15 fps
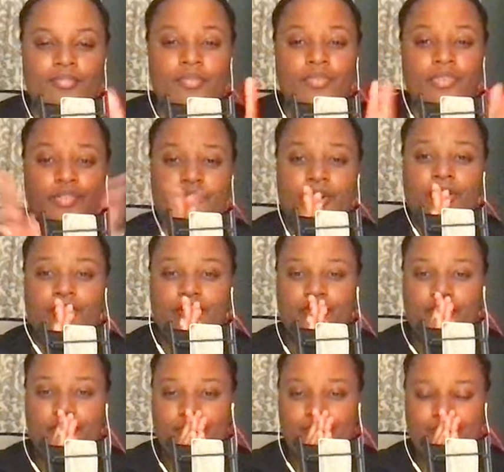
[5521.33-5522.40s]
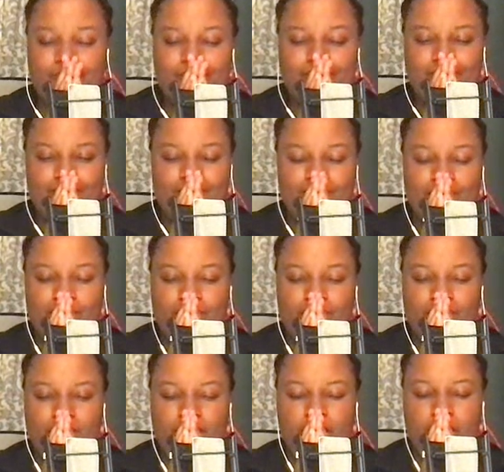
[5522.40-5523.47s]
So first,
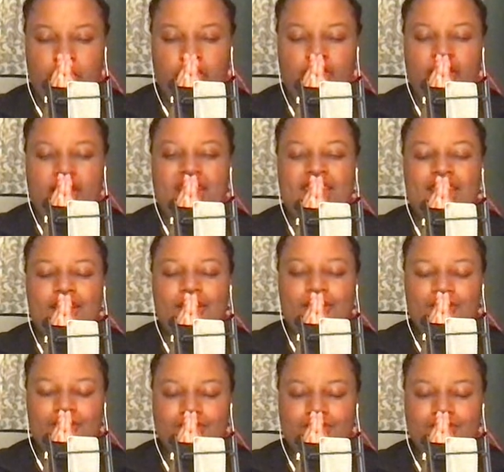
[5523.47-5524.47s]
I want to thank you.